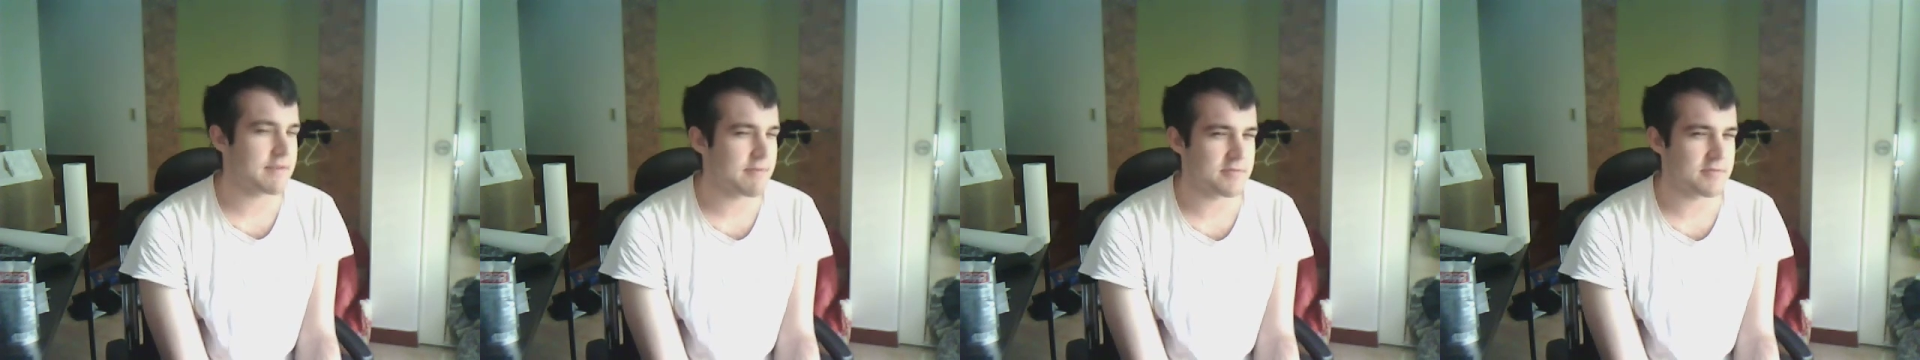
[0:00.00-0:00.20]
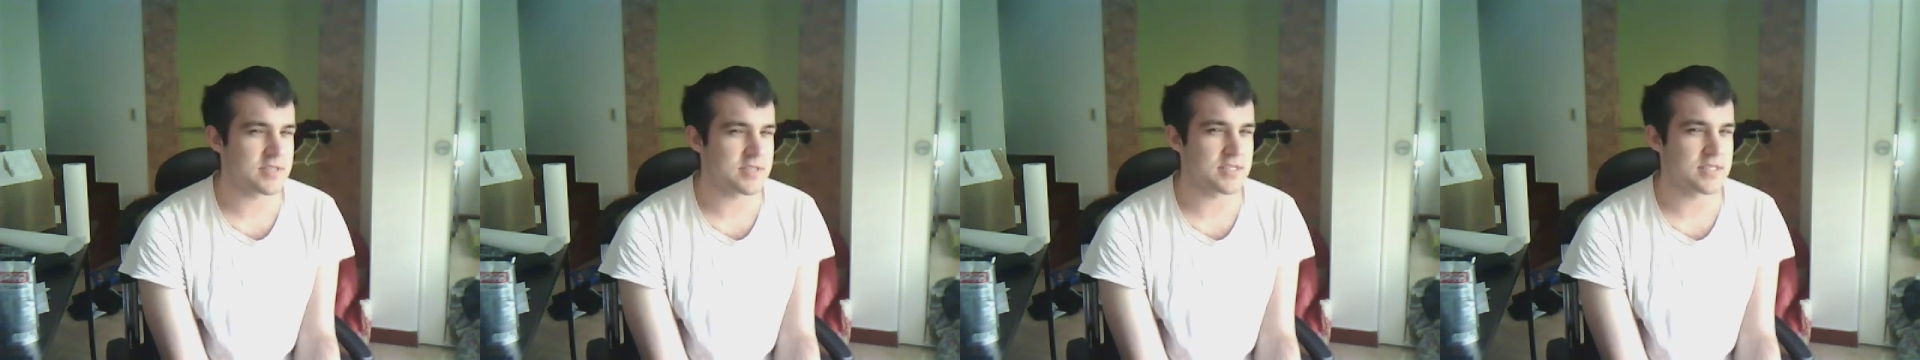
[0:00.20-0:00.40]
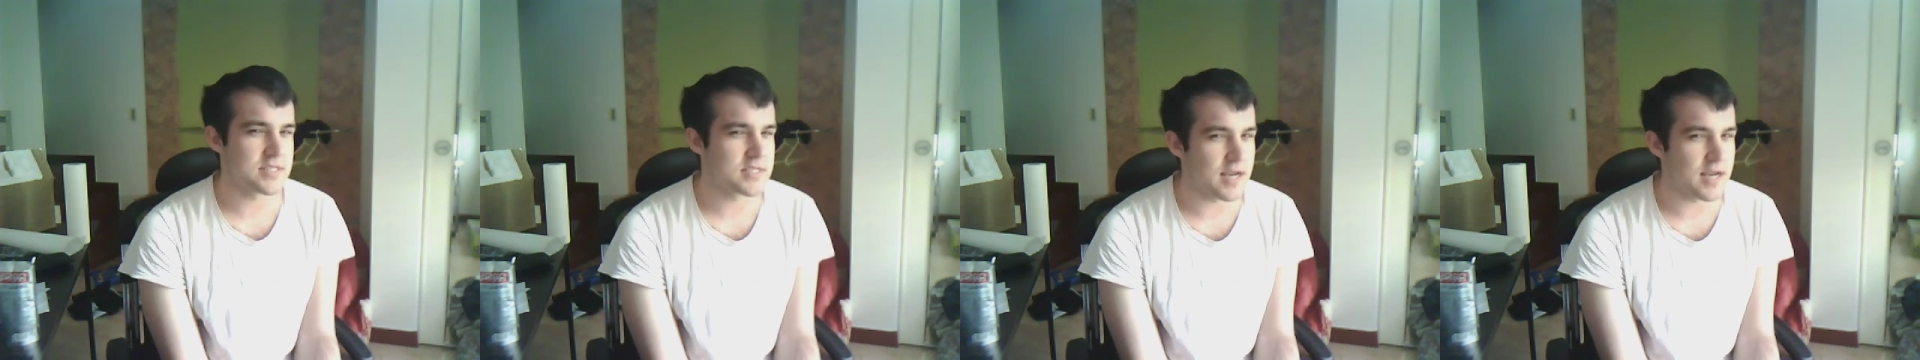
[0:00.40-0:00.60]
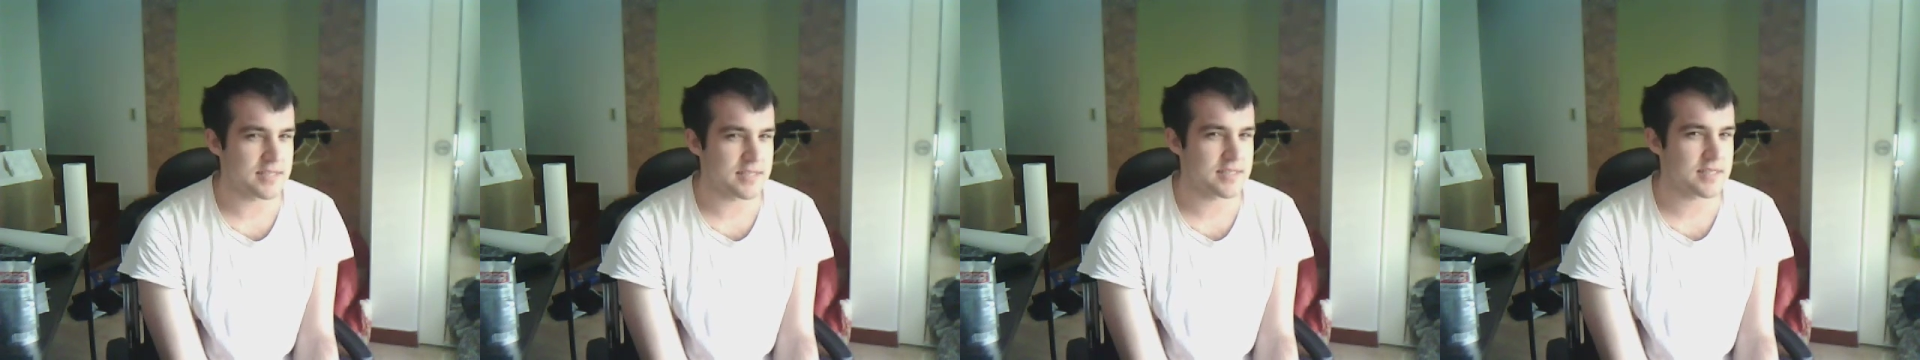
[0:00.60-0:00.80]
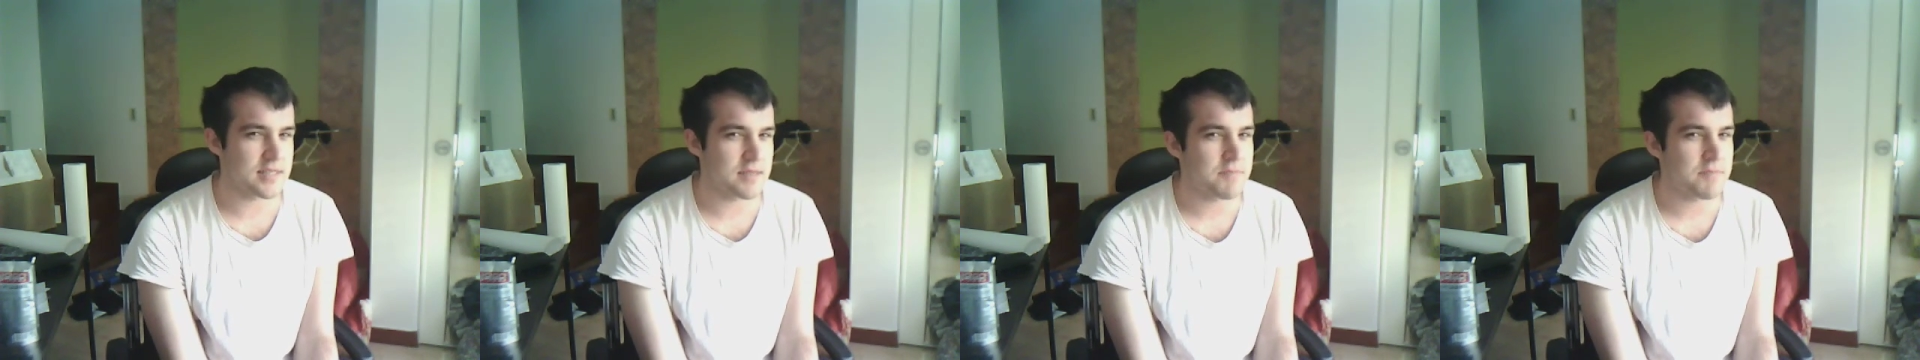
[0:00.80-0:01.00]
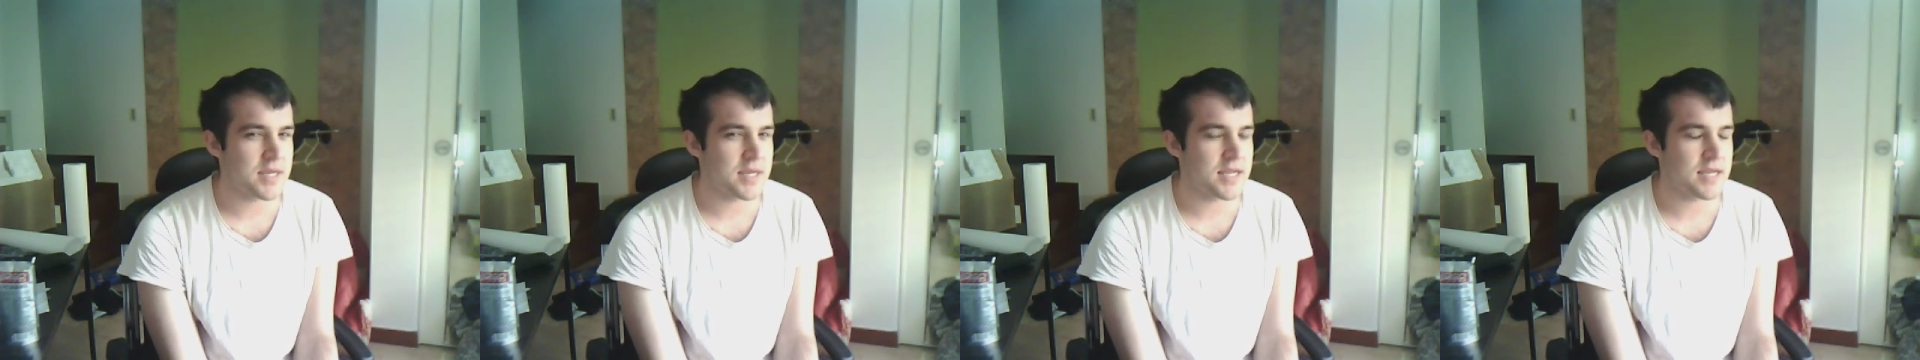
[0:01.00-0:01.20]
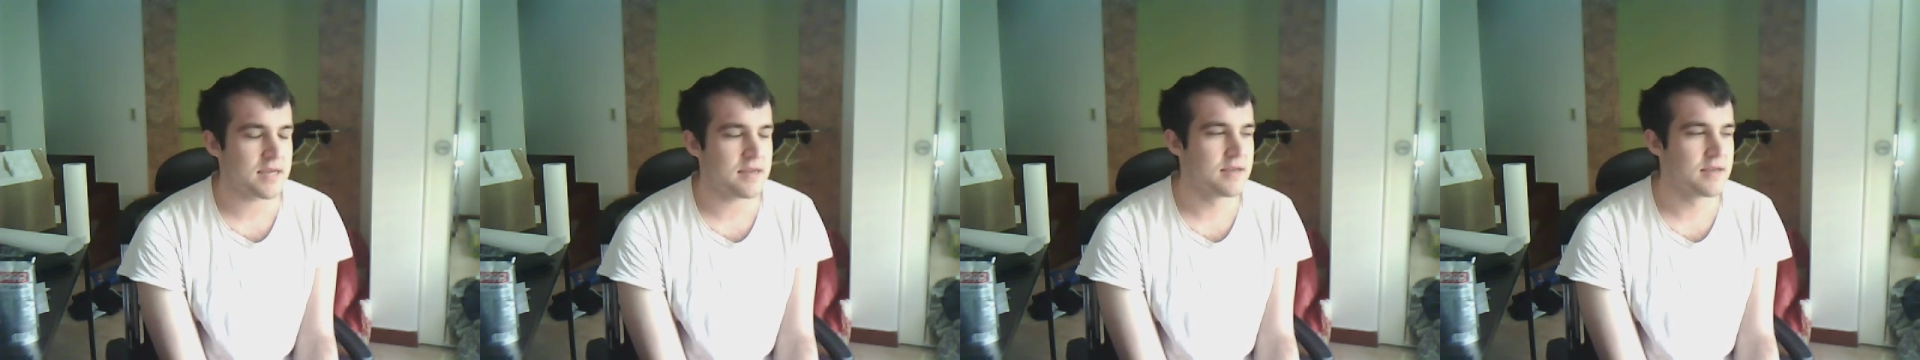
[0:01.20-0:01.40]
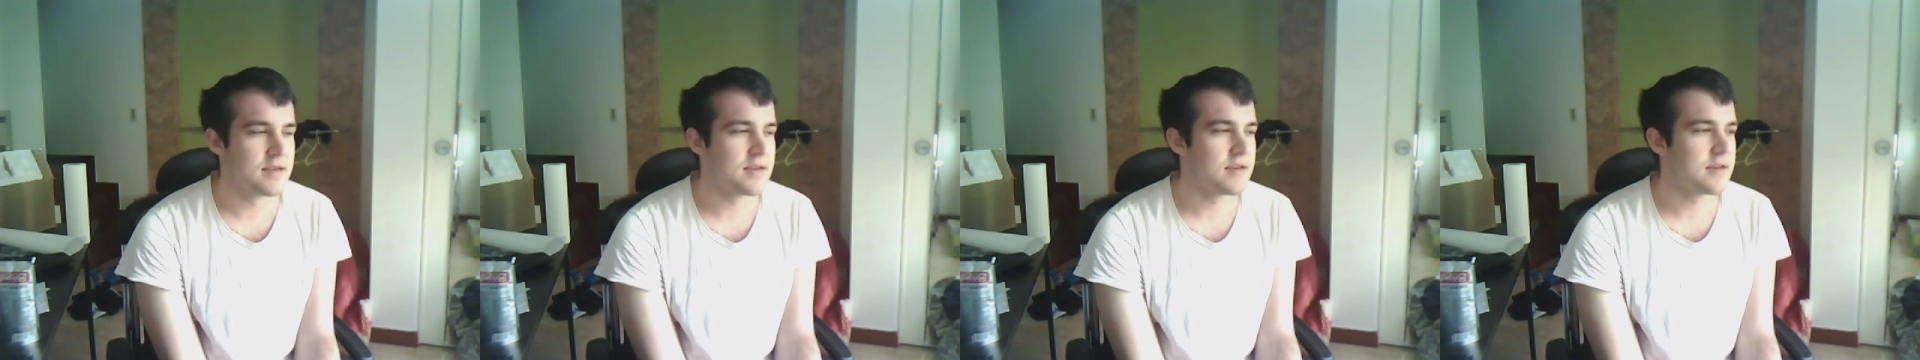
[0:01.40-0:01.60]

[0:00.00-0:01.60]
what was discussed in the meeting,